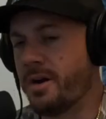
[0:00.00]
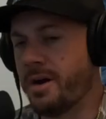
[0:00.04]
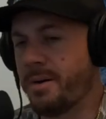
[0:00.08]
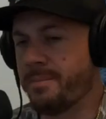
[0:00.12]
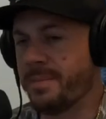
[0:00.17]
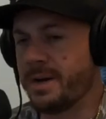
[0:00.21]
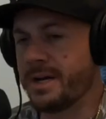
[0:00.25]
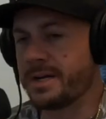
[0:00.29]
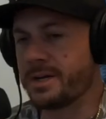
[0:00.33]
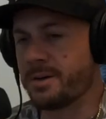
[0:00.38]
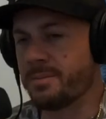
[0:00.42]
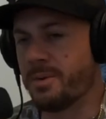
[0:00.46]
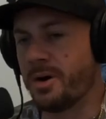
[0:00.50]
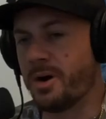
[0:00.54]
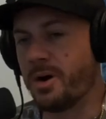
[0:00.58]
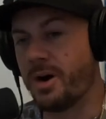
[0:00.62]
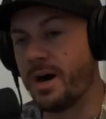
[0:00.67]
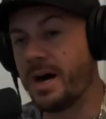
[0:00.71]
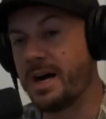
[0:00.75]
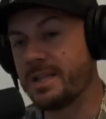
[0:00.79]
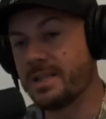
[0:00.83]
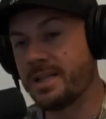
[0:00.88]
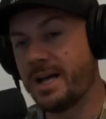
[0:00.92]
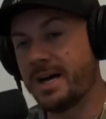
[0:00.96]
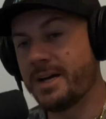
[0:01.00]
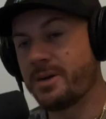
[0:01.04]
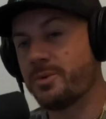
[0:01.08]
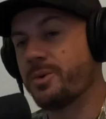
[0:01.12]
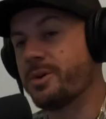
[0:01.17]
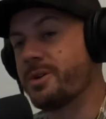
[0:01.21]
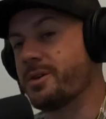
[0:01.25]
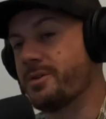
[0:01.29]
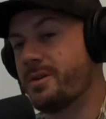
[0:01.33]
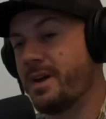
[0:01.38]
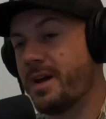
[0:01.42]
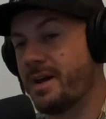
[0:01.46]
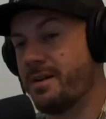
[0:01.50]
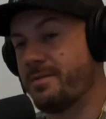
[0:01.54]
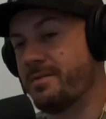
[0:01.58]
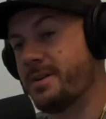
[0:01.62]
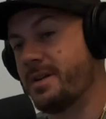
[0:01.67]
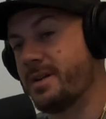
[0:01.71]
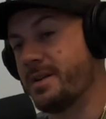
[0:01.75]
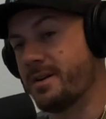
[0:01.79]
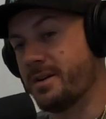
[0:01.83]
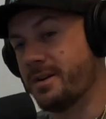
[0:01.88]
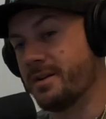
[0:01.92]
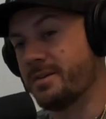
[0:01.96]
I make them all. I like what you have
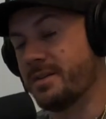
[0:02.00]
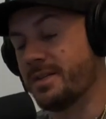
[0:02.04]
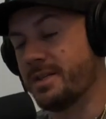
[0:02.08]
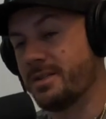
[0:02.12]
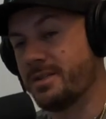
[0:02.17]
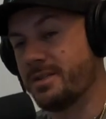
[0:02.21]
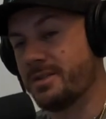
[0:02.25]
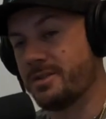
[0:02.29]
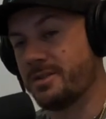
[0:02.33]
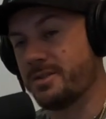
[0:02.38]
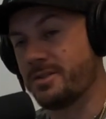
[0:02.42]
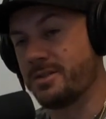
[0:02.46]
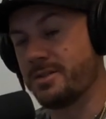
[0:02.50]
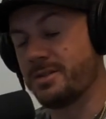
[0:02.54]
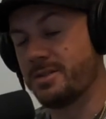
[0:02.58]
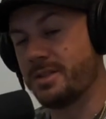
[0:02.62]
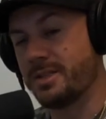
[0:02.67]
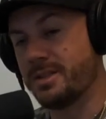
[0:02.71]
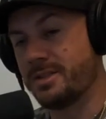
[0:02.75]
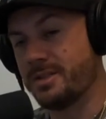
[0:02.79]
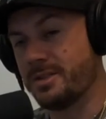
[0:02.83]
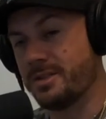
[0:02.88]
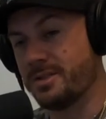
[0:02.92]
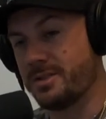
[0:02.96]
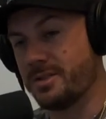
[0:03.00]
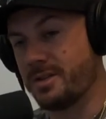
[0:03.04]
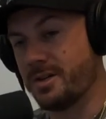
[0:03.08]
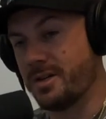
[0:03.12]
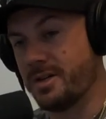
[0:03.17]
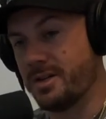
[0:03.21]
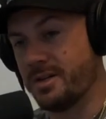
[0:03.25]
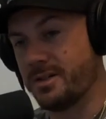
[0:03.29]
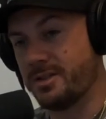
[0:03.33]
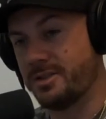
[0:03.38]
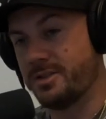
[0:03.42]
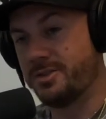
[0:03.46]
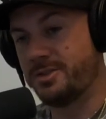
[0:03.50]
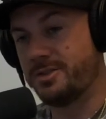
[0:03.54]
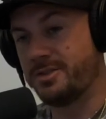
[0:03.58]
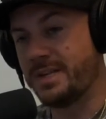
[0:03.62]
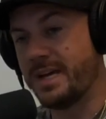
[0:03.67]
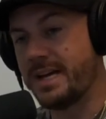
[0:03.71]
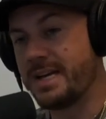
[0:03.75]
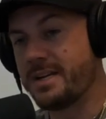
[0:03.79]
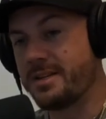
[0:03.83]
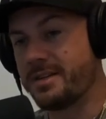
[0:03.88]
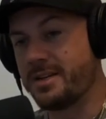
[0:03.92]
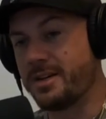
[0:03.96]
here. This is a
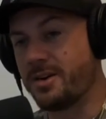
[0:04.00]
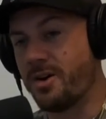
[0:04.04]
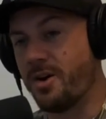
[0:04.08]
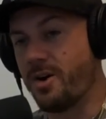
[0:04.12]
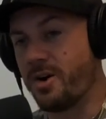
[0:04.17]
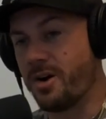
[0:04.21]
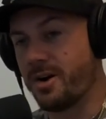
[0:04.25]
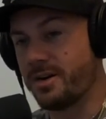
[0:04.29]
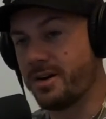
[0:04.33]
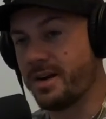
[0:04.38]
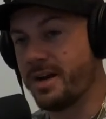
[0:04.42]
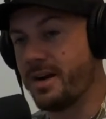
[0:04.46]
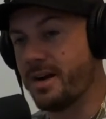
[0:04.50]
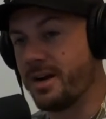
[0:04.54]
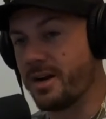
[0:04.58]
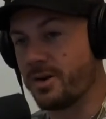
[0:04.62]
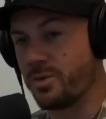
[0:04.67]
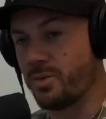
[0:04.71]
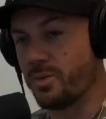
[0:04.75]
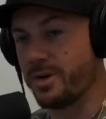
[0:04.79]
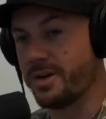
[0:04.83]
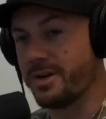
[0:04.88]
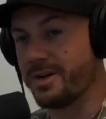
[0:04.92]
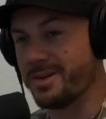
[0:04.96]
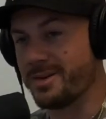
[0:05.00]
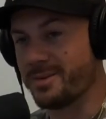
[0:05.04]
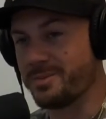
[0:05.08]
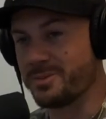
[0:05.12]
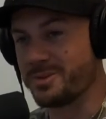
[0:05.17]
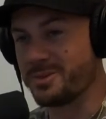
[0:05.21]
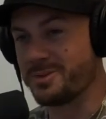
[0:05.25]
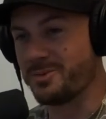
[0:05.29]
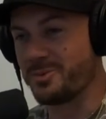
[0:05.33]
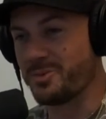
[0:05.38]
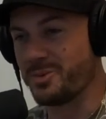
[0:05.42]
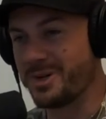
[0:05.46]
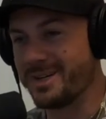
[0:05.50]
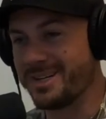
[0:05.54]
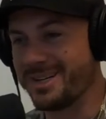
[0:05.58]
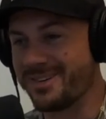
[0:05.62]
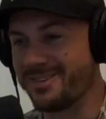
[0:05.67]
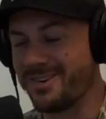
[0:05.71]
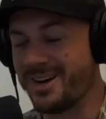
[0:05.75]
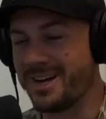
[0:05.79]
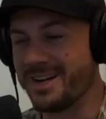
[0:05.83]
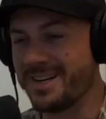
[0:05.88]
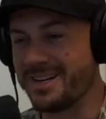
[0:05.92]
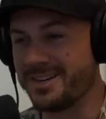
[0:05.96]
state of the art Eric Williams
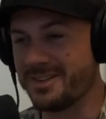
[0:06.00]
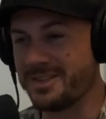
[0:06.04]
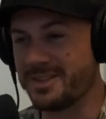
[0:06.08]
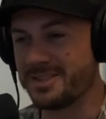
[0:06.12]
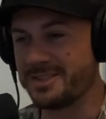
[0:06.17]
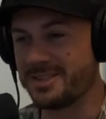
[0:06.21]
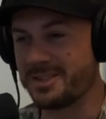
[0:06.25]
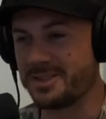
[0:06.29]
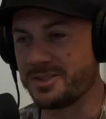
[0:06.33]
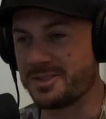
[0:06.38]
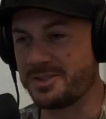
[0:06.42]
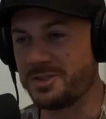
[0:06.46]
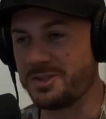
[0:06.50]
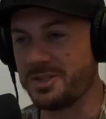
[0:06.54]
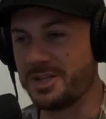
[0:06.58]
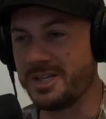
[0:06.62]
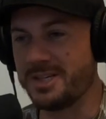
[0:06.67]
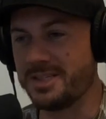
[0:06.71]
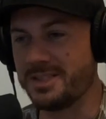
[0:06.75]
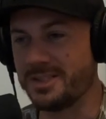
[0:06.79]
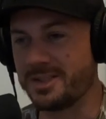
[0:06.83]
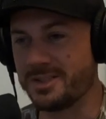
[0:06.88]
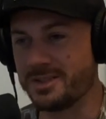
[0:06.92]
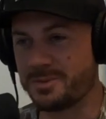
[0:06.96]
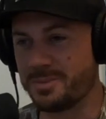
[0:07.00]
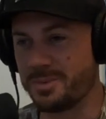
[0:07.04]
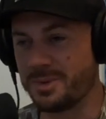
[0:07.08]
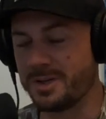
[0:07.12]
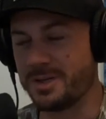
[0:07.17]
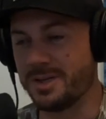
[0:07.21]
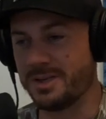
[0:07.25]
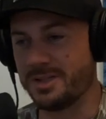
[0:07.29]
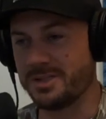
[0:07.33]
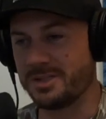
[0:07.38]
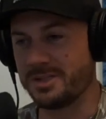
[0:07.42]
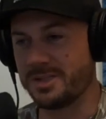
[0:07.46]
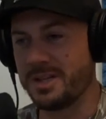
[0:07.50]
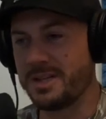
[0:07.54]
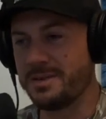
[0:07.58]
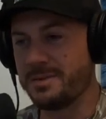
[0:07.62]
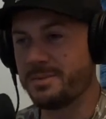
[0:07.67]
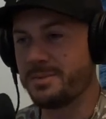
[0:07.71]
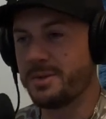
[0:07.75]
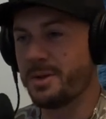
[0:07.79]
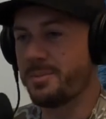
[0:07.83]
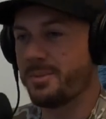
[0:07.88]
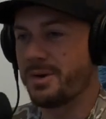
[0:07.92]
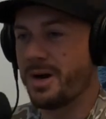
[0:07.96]
rig right here. This is genius, because
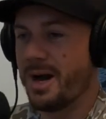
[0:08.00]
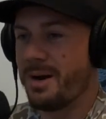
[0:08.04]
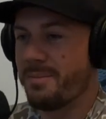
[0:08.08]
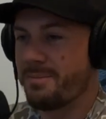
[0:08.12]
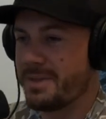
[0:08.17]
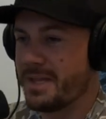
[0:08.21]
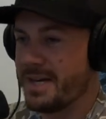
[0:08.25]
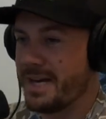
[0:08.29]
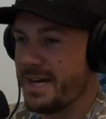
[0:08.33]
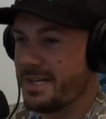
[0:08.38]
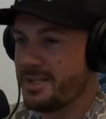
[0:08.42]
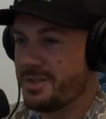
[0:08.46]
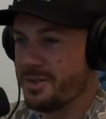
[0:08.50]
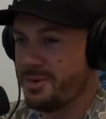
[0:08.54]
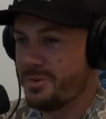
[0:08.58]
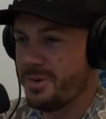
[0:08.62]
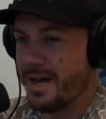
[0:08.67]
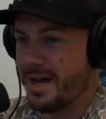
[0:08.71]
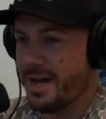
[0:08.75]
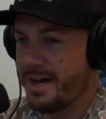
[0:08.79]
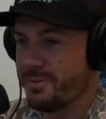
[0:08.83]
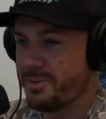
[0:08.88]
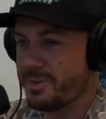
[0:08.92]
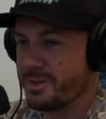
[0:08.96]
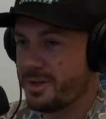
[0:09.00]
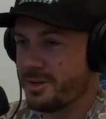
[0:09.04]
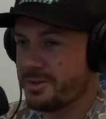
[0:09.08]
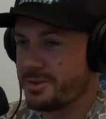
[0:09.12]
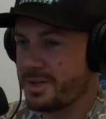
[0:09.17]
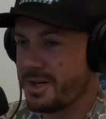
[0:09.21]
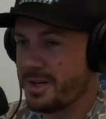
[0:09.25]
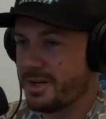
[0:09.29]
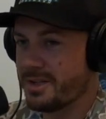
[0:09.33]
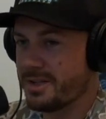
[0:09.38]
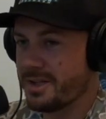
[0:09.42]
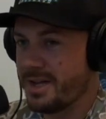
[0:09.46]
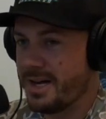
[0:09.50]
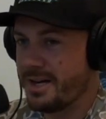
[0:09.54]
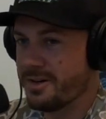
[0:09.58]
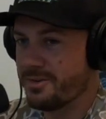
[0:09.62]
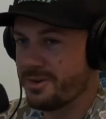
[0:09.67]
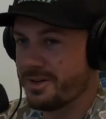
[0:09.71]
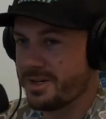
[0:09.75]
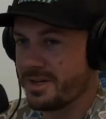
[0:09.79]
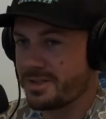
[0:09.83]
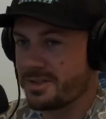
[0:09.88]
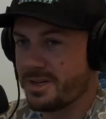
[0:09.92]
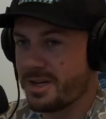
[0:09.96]
the problem that I do have with those Carolina
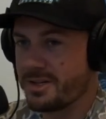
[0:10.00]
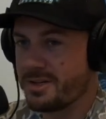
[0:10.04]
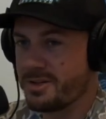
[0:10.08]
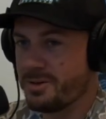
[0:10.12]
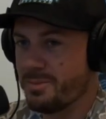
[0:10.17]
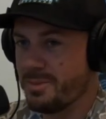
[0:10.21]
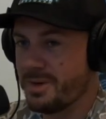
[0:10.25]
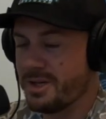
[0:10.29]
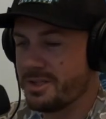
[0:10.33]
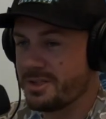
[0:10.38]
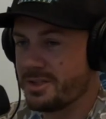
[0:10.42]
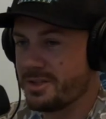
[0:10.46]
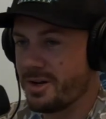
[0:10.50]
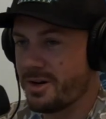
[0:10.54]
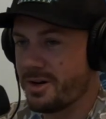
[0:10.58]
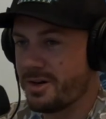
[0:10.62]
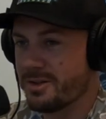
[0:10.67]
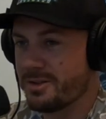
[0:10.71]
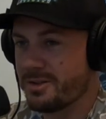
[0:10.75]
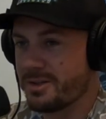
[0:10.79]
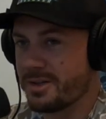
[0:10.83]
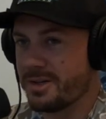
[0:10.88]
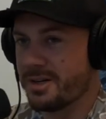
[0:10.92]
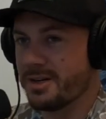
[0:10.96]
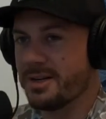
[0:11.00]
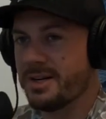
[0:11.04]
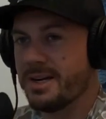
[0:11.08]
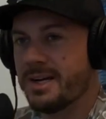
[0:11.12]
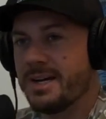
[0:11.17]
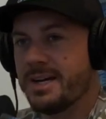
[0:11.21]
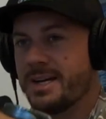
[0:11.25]
rigs, like you mentioned earlier,